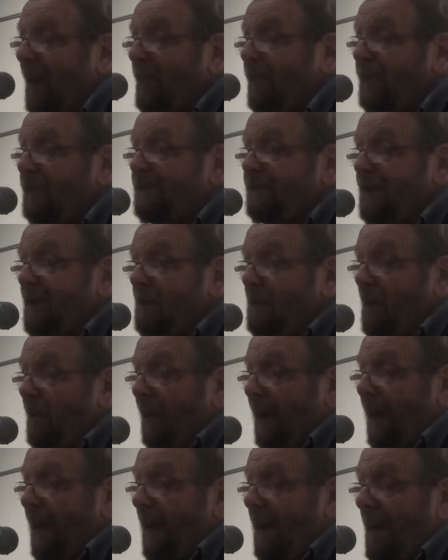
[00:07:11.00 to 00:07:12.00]

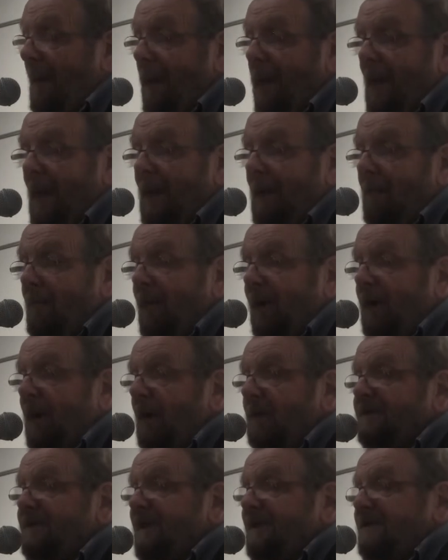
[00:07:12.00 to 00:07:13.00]
presumably
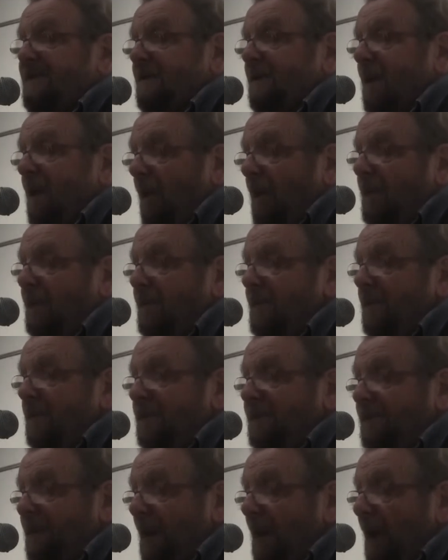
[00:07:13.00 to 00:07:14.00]
because his
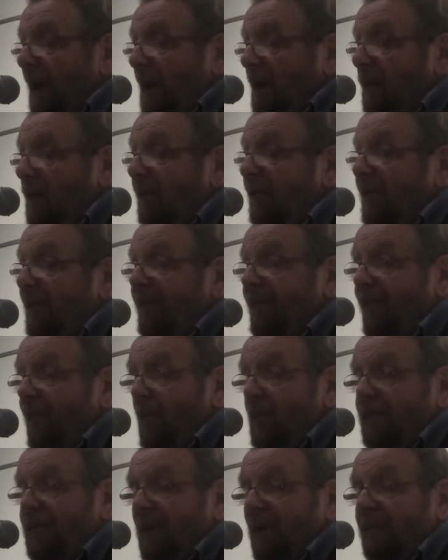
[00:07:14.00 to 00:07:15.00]
encounters with the
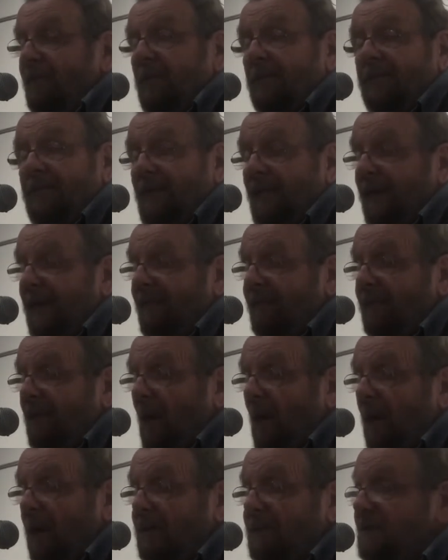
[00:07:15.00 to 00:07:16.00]
fruit of the tree of
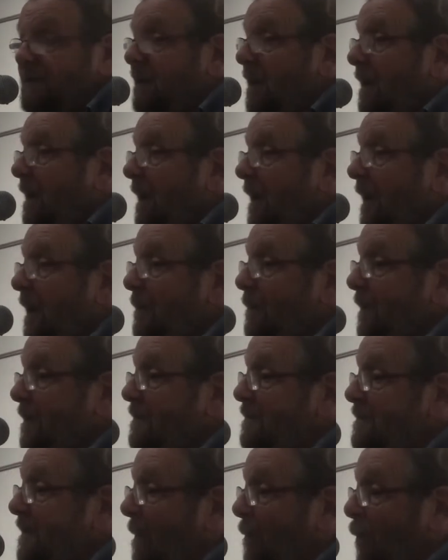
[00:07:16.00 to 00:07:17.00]
knowledge had
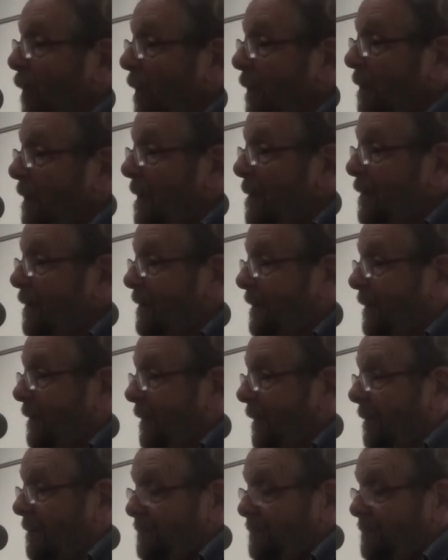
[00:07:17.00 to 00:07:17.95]
been somewhat limited.